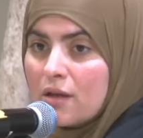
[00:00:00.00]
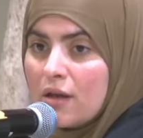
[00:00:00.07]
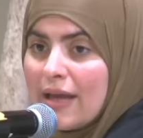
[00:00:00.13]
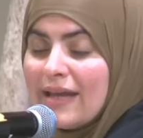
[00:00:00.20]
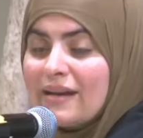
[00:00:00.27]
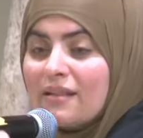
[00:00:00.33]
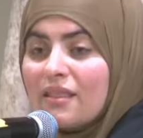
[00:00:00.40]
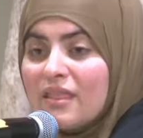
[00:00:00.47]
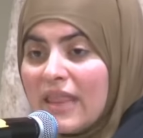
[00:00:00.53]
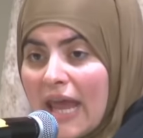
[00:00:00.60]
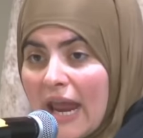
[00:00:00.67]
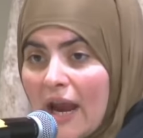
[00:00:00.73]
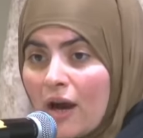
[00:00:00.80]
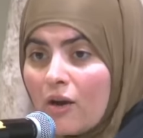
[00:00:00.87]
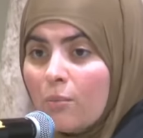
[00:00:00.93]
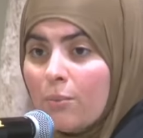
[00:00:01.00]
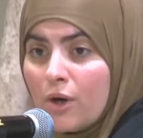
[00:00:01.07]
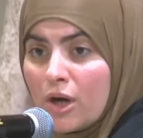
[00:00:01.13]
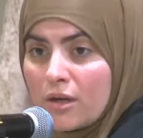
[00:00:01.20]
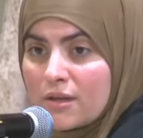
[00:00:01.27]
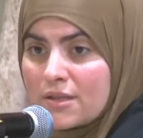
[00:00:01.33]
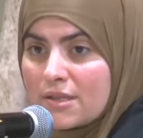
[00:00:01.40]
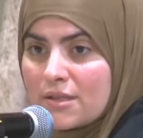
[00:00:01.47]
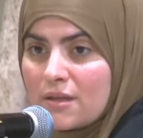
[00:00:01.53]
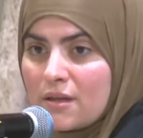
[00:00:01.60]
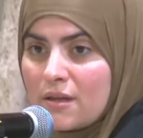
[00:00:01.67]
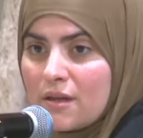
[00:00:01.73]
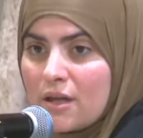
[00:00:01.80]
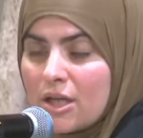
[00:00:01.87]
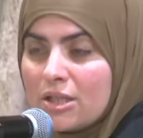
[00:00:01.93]
in their books
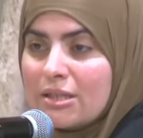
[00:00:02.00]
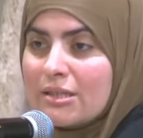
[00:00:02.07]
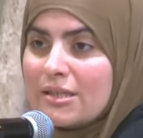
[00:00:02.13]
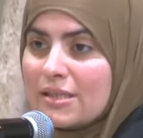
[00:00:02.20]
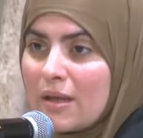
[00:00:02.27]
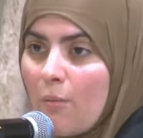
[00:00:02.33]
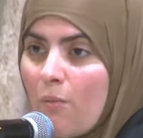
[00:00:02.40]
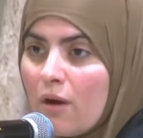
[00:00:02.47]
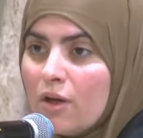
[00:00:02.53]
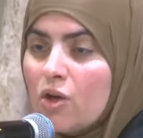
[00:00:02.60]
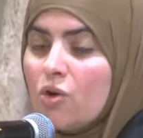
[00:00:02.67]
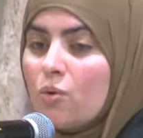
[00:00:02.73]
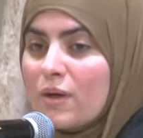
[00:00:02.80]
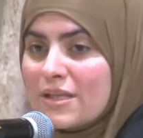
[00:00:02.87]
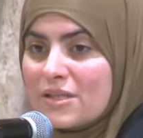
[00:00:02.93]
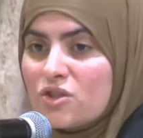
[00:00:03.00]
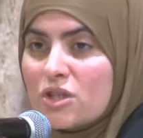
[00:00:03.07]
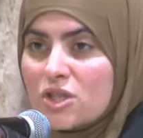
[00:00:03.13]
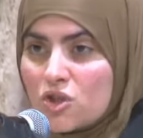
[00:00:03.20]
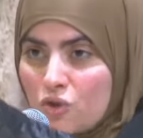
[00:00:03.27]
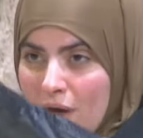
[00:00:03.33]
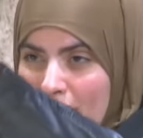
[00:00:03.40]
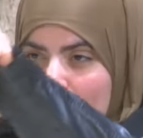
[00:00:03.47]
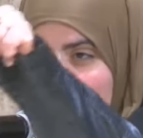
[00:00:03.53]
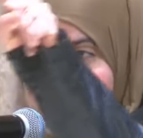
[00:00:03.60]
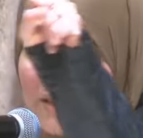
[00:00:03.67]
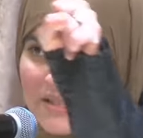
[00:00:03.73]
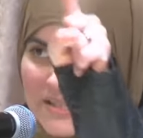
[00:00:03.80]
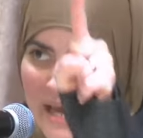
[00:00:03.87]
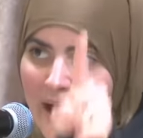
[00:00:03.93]
to someone who was described
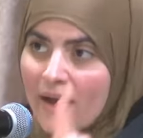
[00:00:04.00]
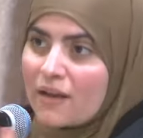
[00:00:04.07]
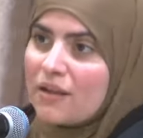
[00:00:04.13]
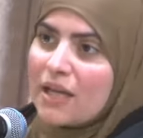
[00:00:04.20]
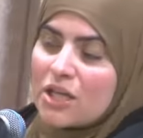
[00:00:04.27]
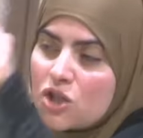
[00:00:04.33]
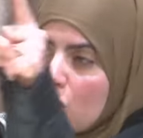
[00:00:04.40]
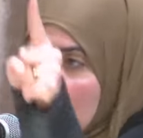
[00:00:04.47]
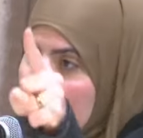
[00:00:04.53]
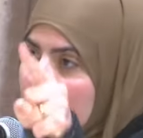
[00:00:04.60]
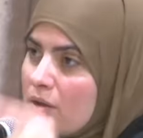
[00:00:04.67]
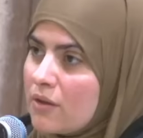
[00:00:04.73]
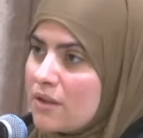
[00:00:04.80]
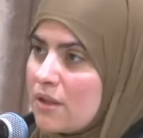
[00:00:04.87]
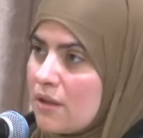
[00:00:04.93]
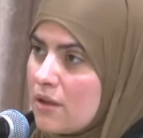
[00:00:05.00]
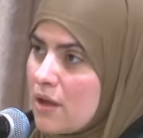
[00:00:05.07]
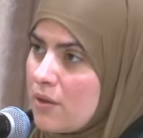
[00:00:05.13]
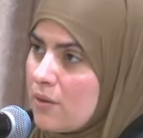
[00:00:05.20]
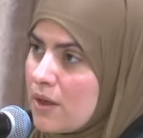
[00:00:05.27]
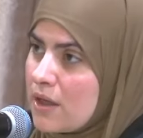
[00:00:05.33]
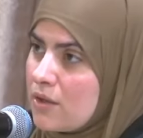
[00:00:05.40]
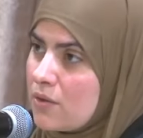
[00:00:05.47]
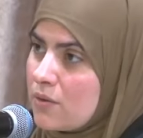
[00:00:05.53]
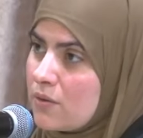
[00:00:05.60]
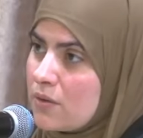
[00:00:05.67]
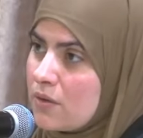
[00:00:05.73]
exactly as Umar radiallahu anhu.